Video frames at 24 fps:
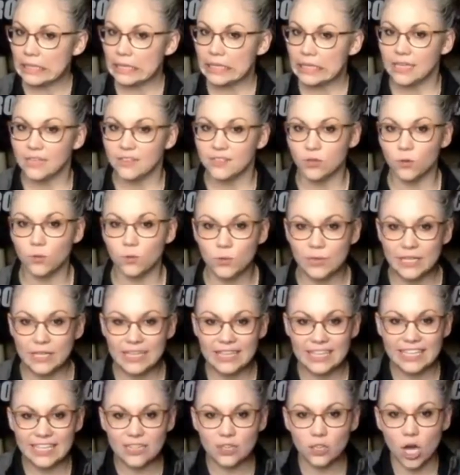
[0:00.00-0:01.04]
the
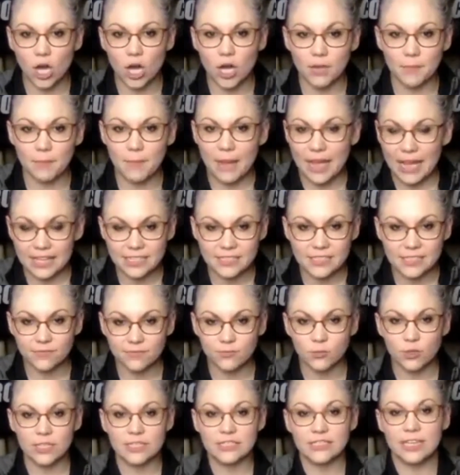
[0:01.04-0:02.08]
really long, massive
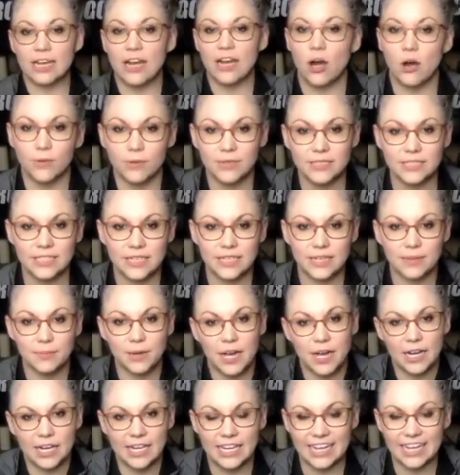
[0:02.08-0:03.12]
ones, I always end up
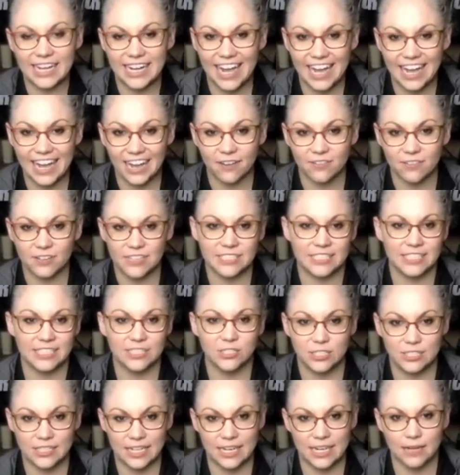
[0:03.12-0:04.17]
cutting in half because they just
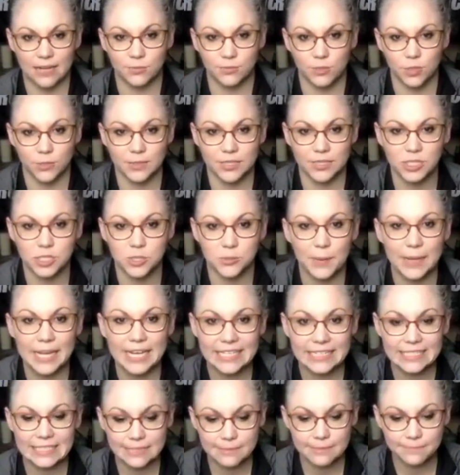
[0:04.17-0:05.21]
take up too much
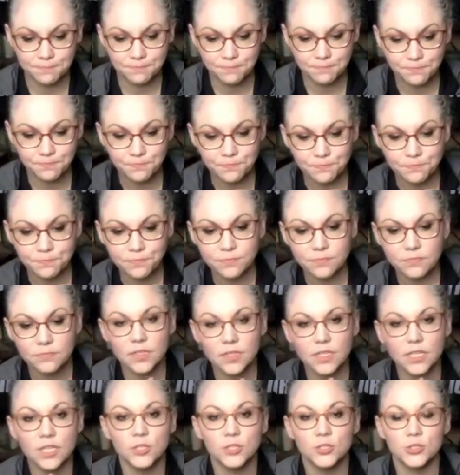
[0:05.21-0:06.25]
space.
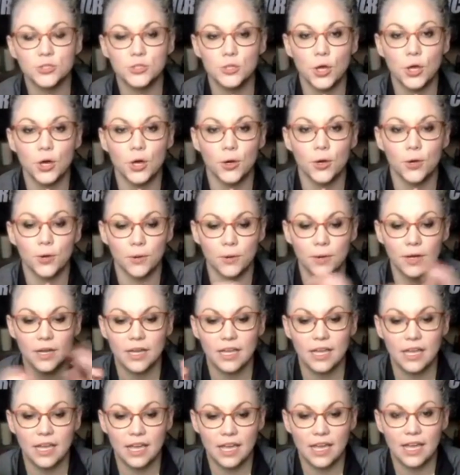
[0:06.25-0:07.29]
So
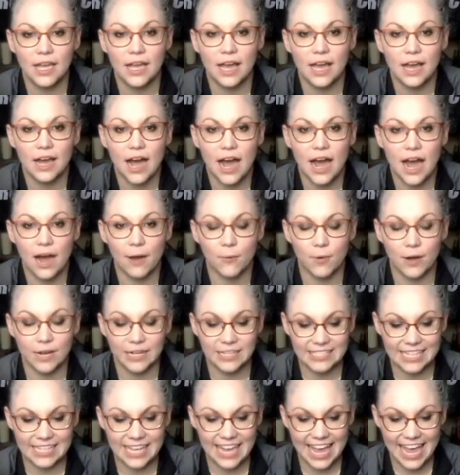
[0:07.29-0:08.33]
I want to
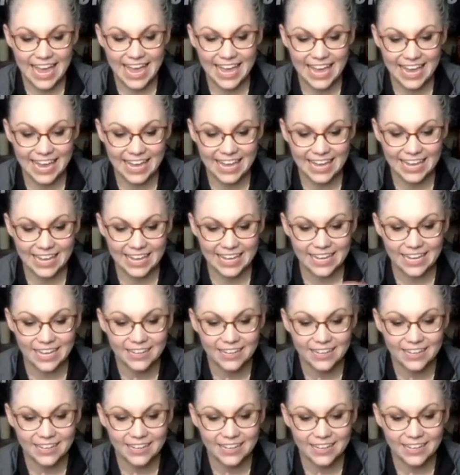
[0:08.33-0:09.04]
say, hey,